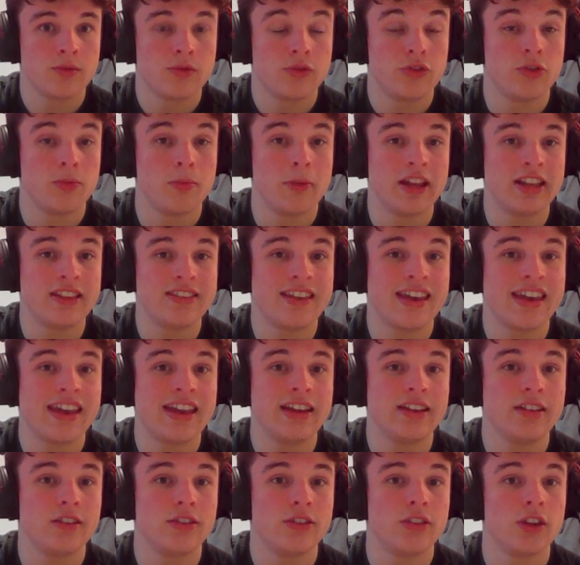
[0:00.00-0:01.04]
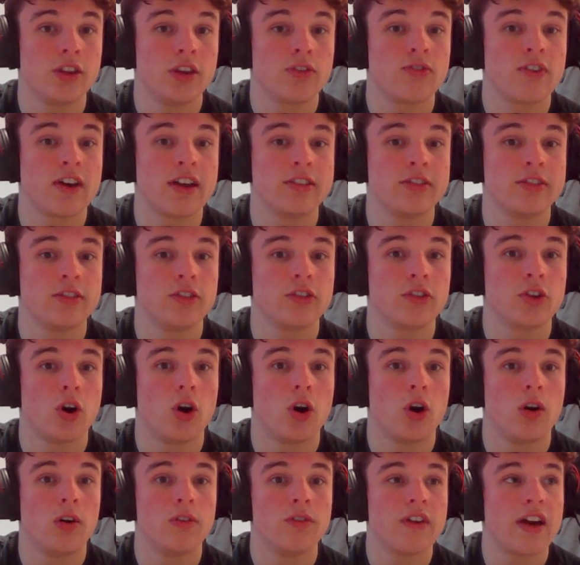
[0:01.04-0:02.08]
to maintain the defense
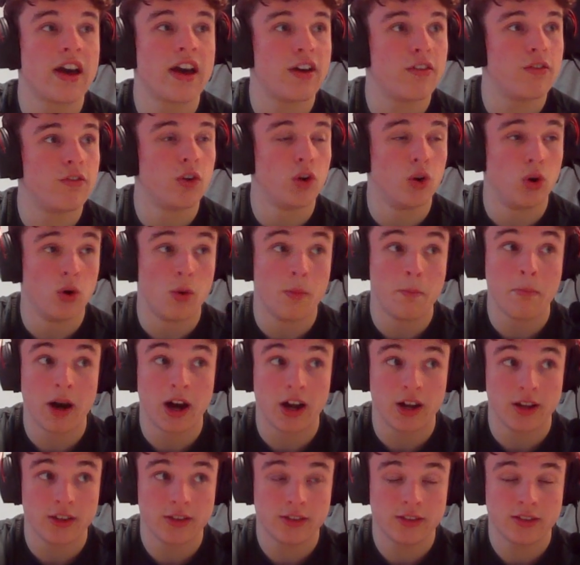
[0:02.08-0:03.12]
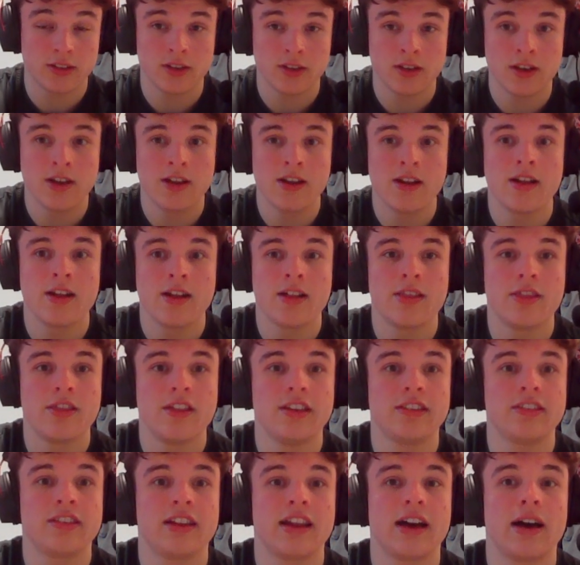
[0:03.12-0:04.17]
of f4, but
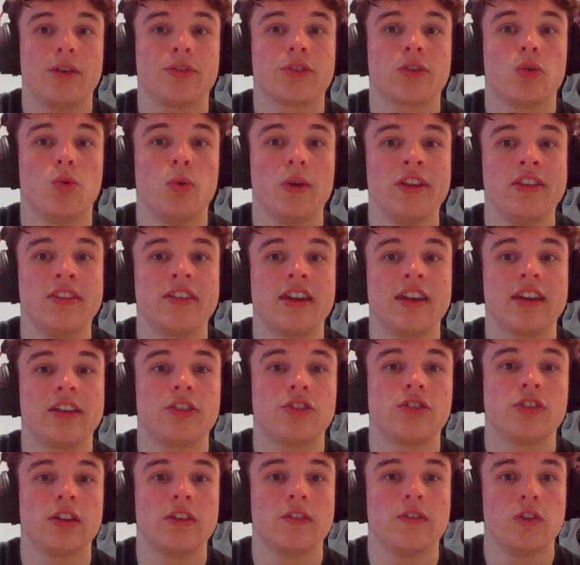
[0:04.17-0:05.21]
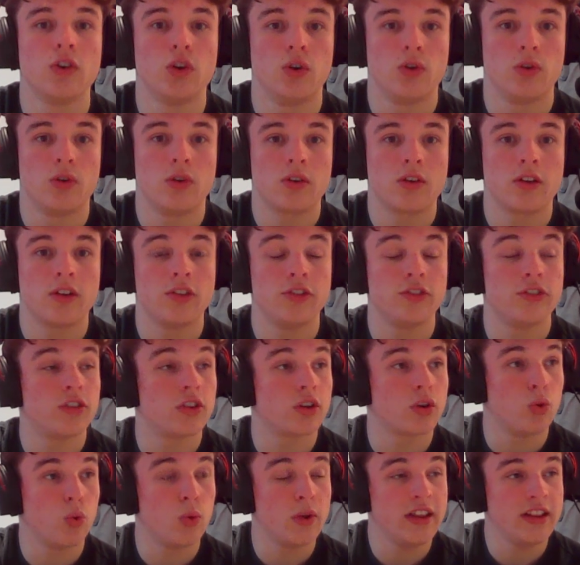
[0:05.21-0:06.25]
this allows queen takes g4 because the
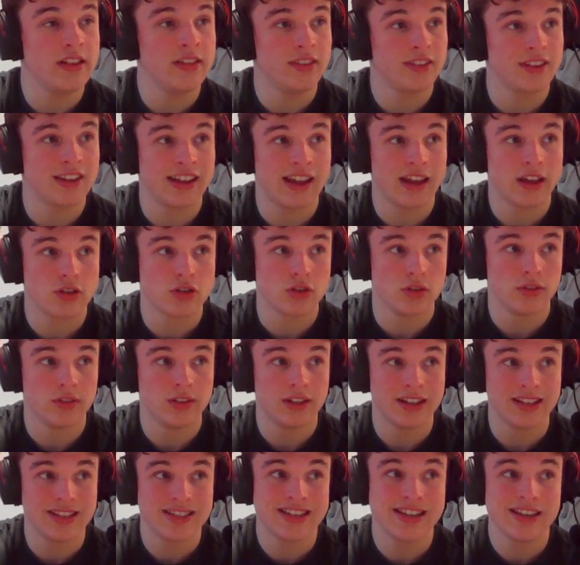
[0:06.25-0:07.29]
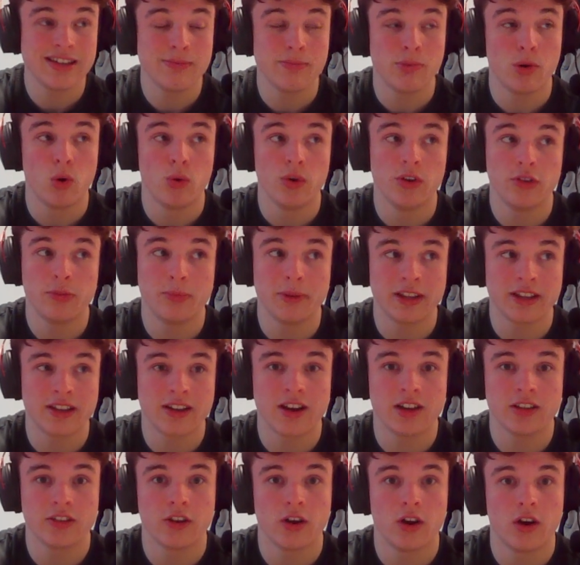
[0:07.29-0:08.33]
queen's connection to the g pawn has been
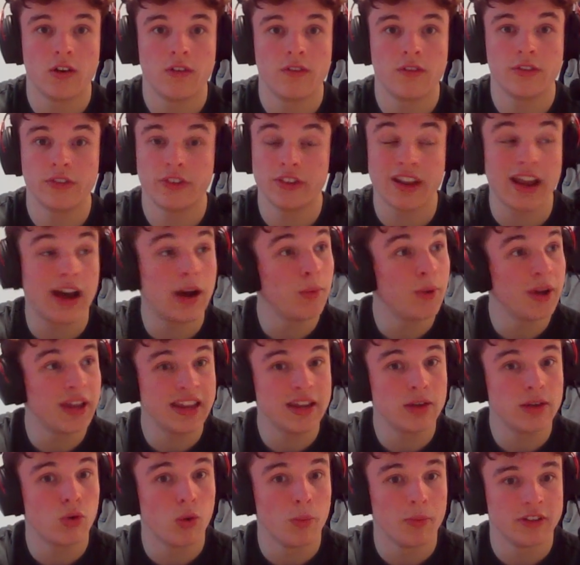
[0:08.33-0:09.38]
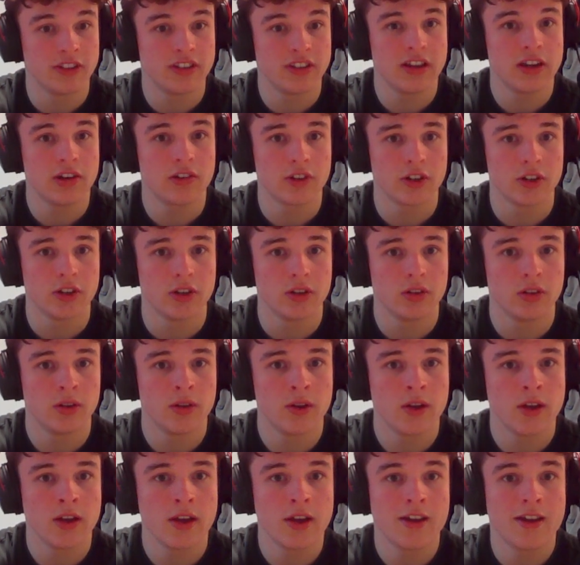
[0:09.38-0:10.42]
cut off, so now we're equal material
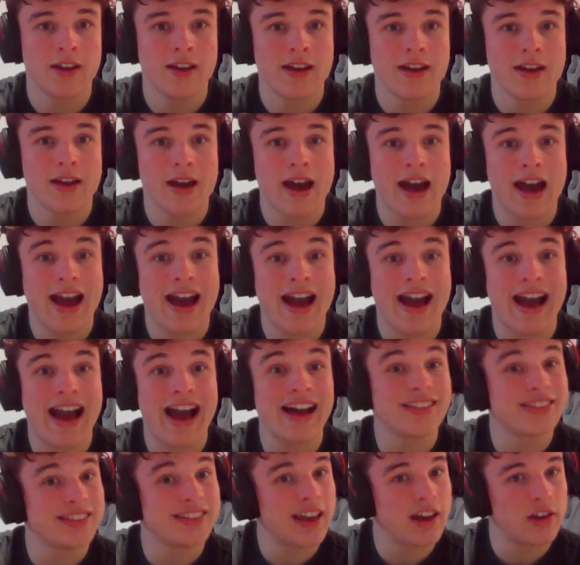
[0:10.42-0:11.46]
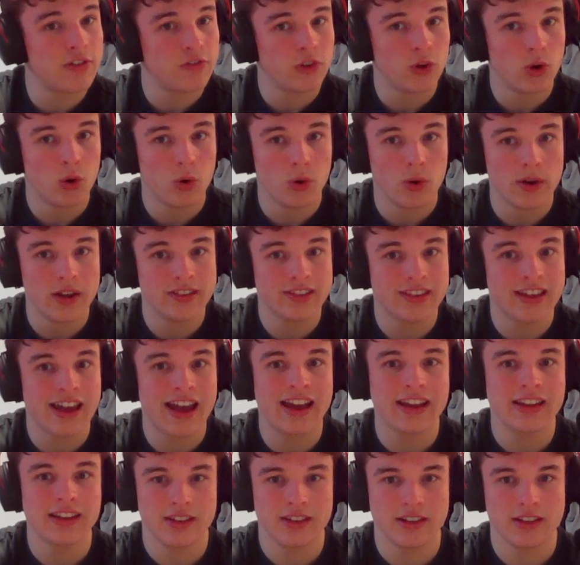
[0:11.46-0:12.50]
and f4 is
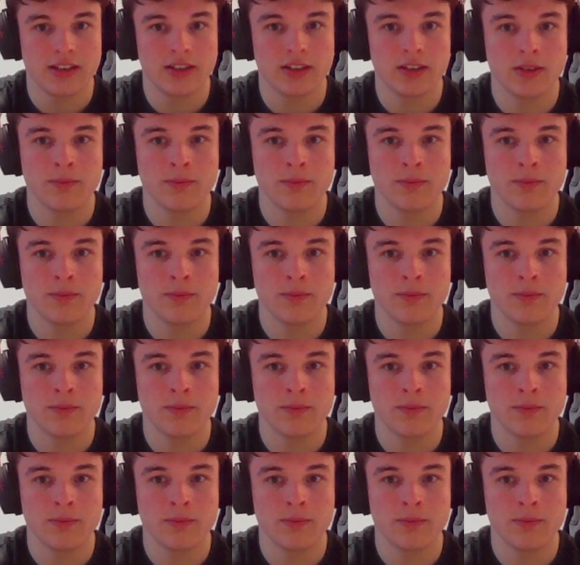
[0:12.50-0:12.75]
hanging.